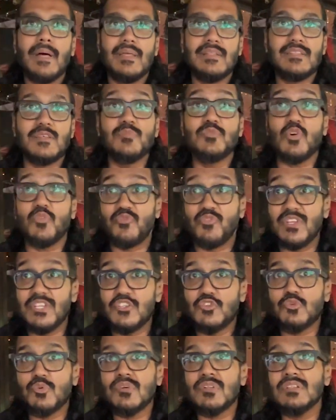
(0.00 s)
In terms of
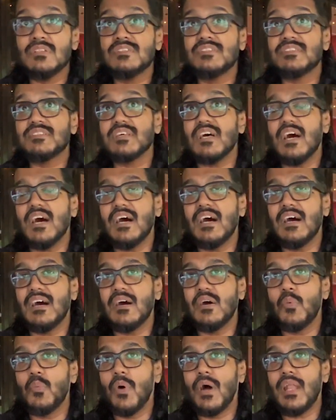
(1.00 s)
visuals,
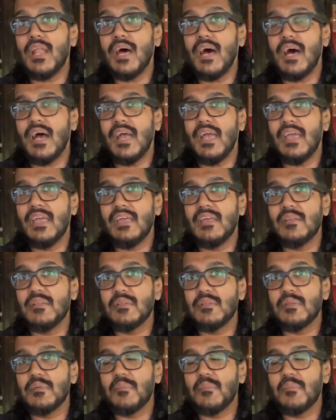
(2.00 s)
what I